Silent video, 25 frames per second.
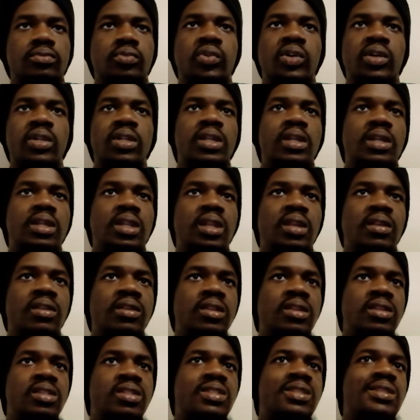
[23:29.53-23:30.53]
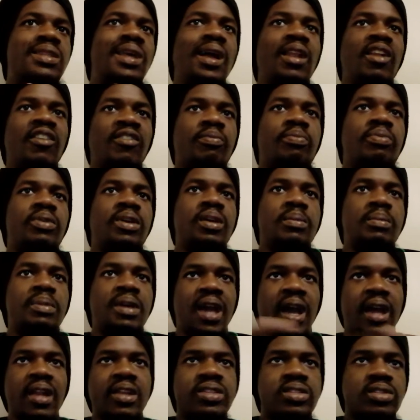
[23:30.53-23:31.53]
Well, the style of play
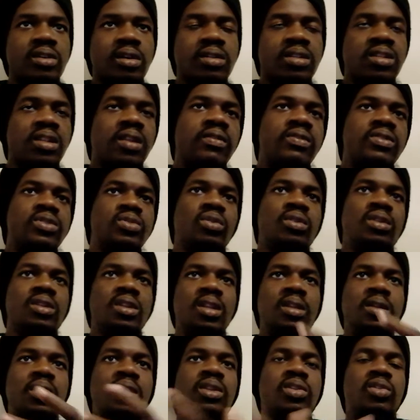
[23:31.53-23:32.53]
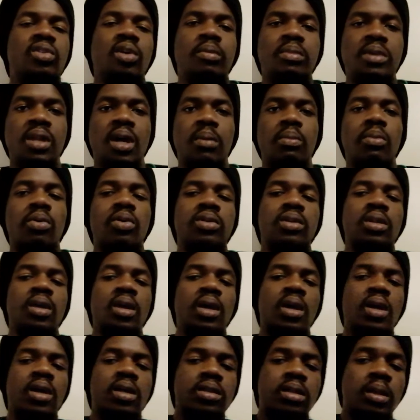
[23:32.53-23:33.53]
behind the starting 11 is going to determine that. But
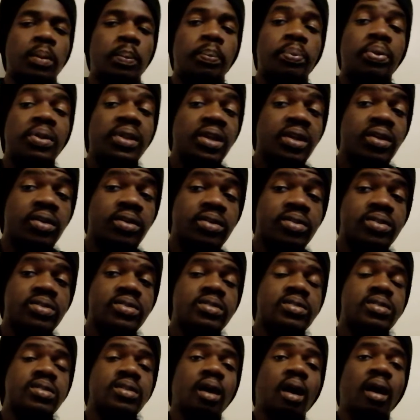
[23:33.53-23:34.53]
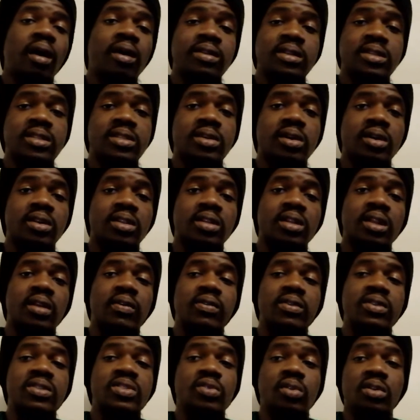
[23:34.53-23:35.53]
the players on the starting
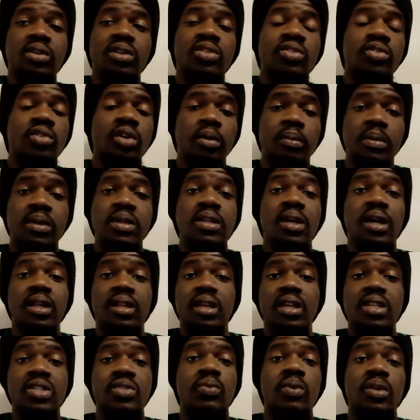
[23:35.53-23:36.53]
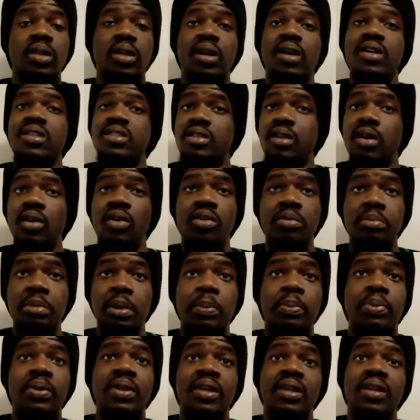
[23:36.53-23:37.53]
11 is going to determine that as well, because they're going
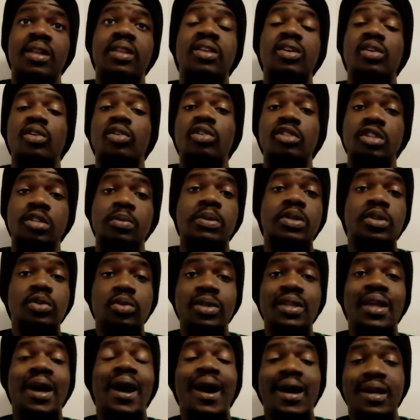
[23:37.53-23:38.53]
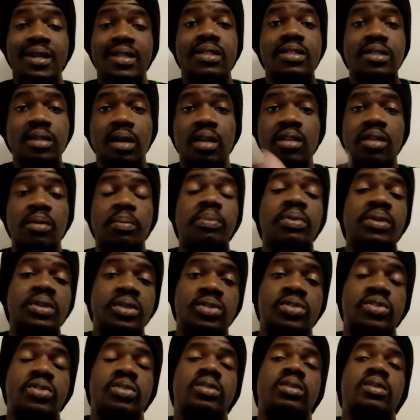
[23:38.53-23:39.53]
to be playing and they're going to be doing the acting on the
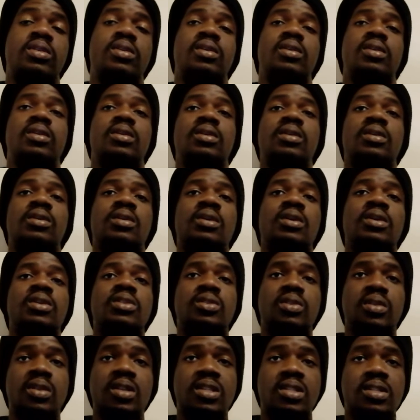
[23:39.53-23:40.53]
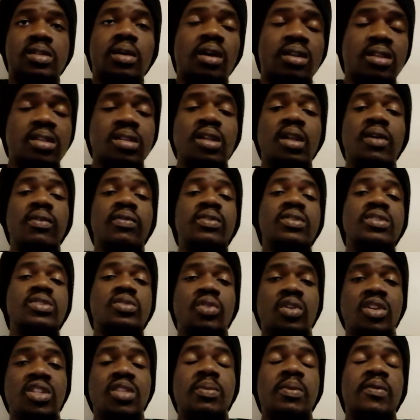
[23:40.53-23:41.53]
pitch. So the starting 11
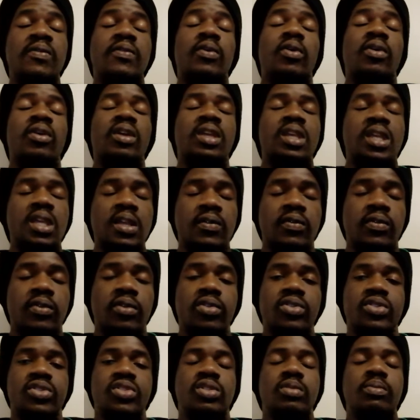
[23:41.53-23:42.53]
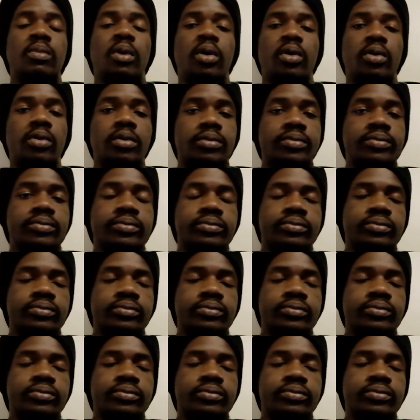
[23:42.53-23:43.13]
is going to be very key for us tomorrow.